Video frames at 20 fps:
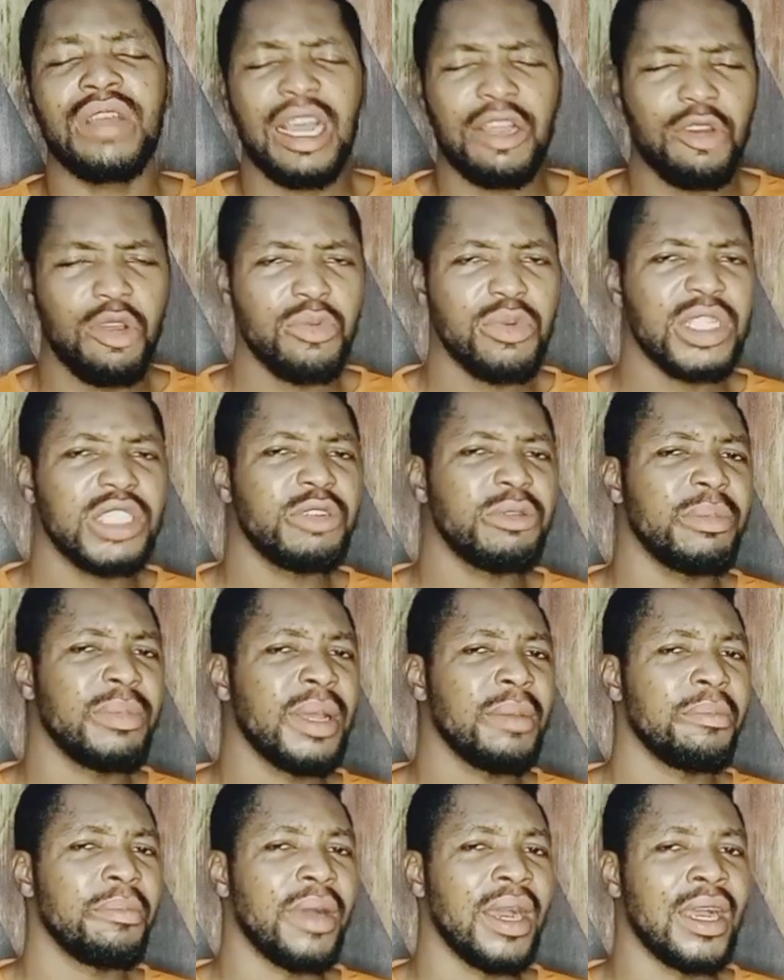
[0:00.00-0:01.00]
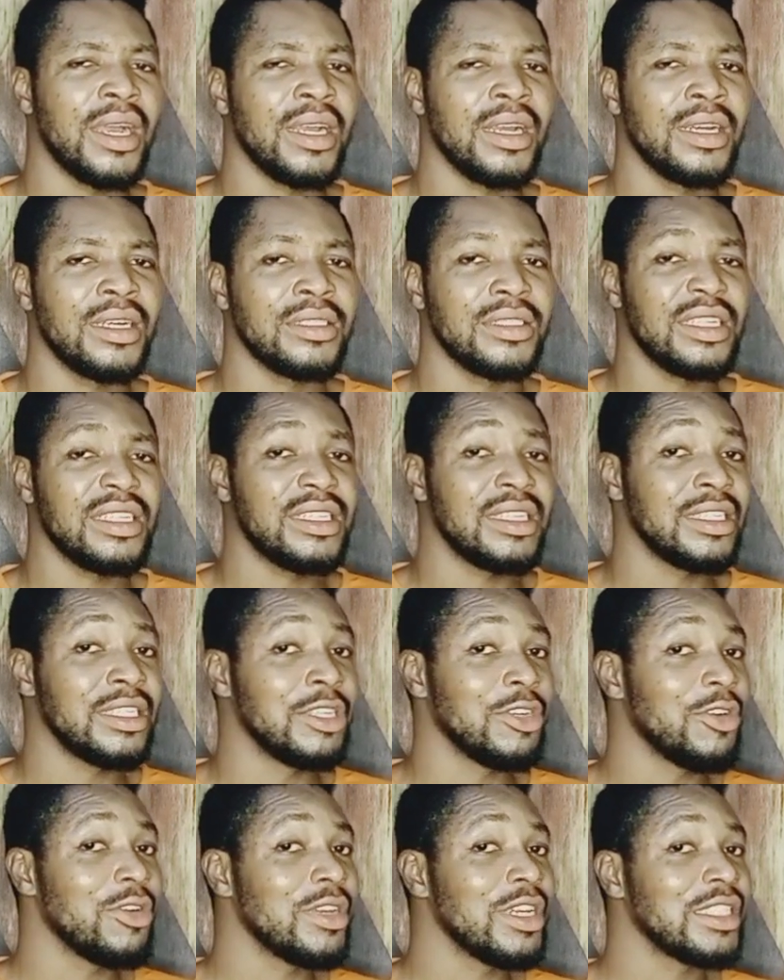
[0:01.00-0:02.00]
And always remember, this is
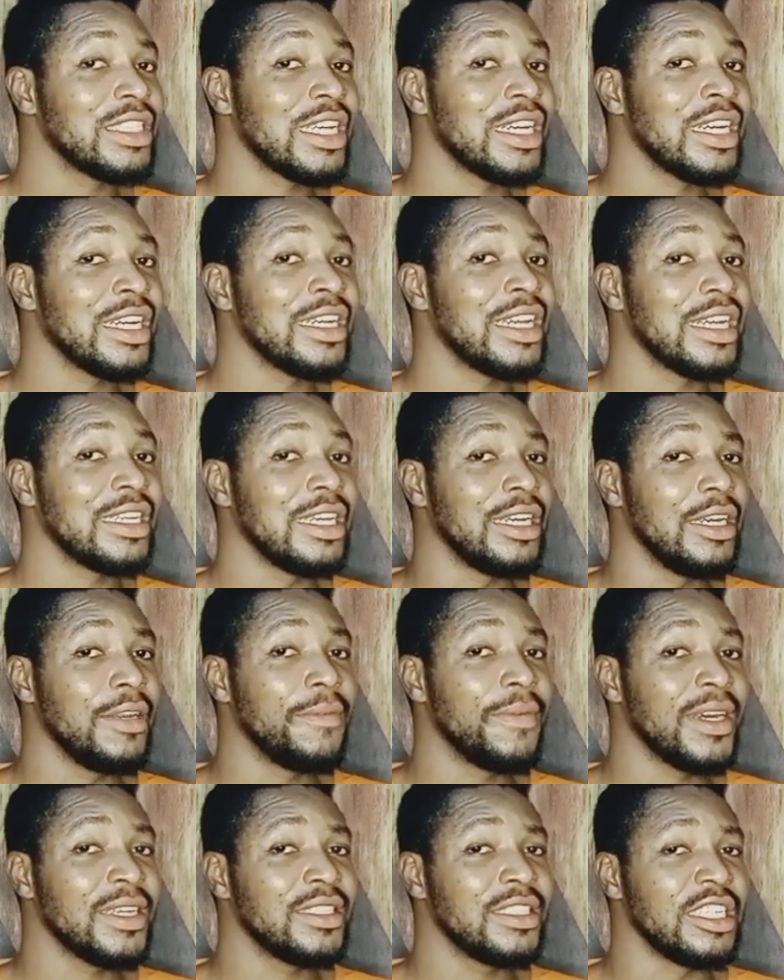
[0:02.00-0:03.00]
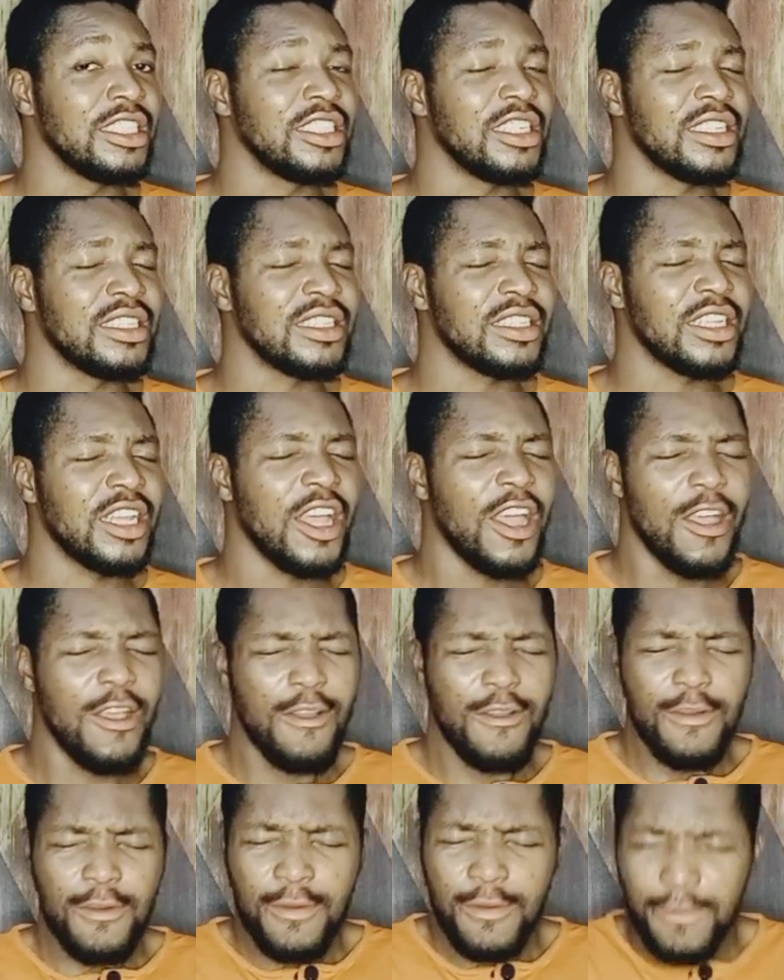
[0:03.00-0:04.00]
the only channel that delivers the gist.
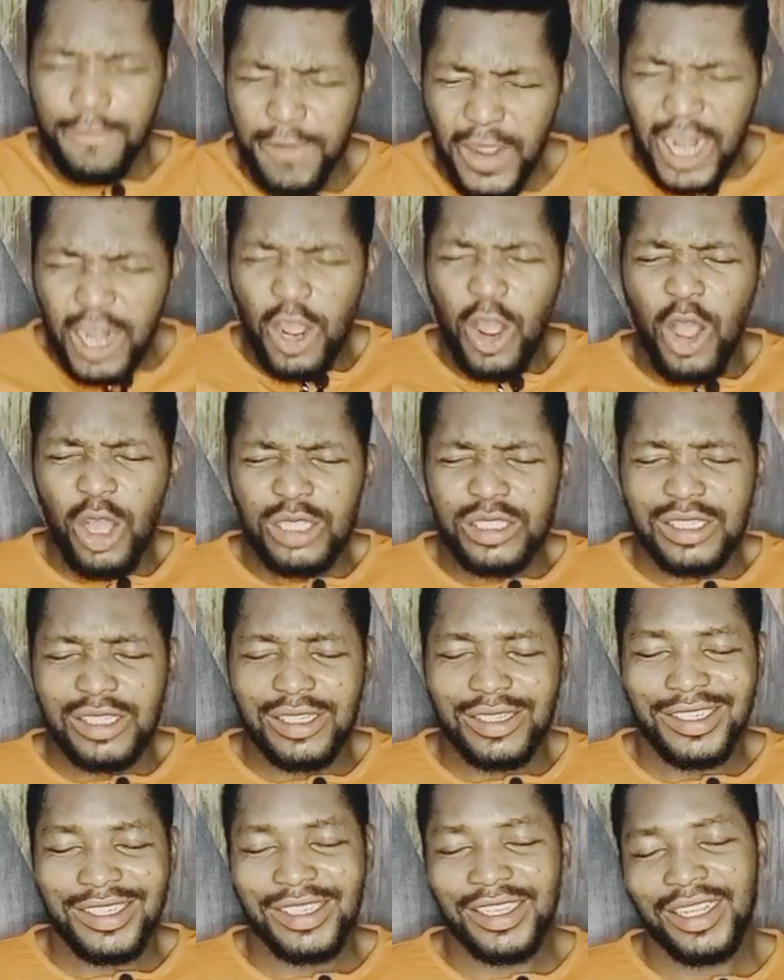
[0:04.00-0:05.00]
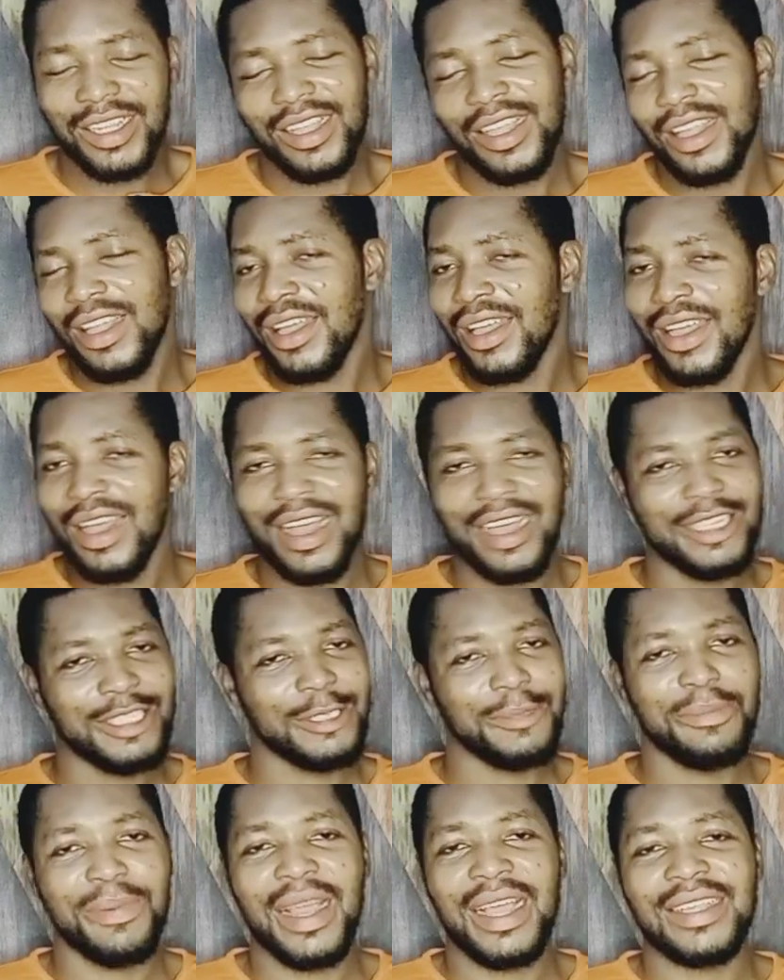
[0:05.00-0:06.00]
Very hot and
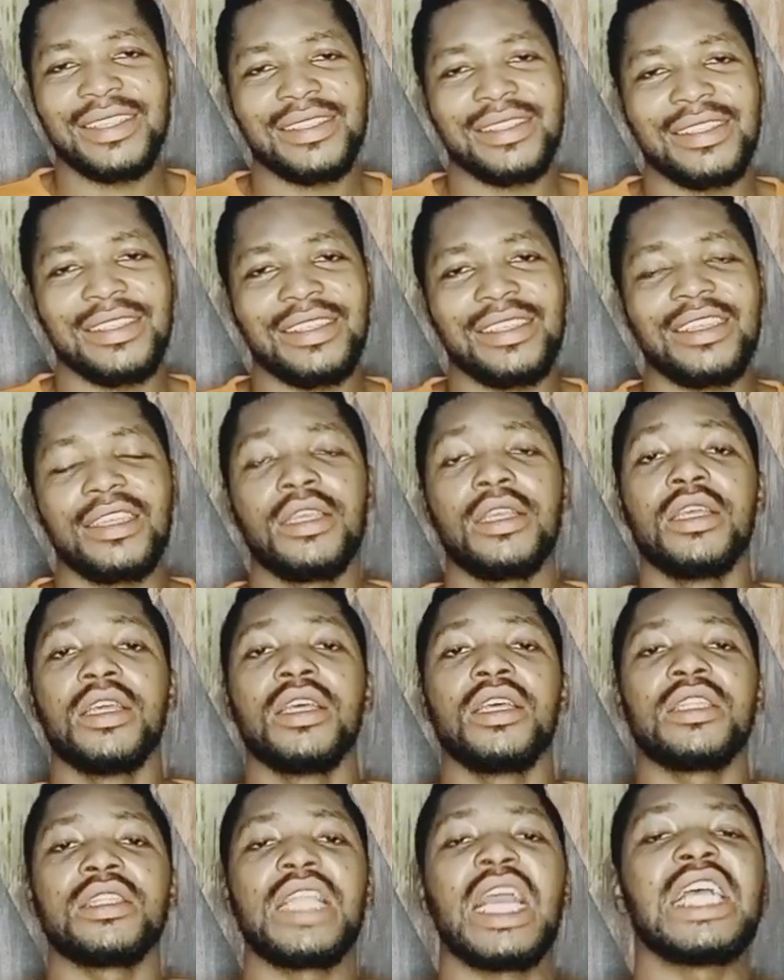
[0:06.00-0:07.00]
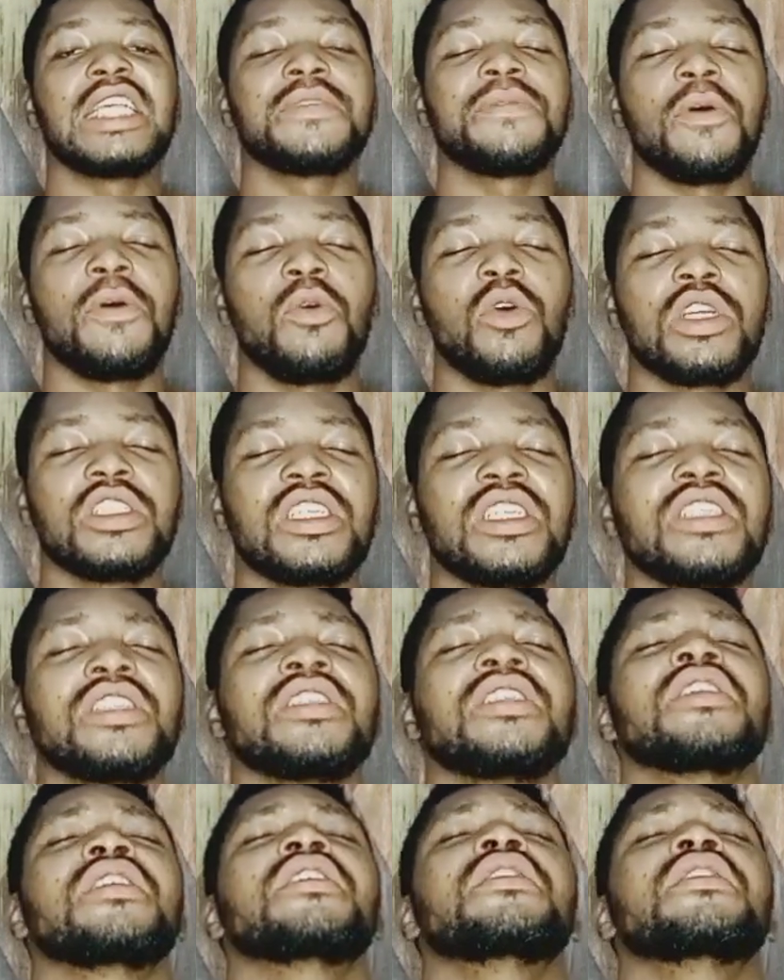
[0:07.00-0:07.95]
spicy. Thanks for watching.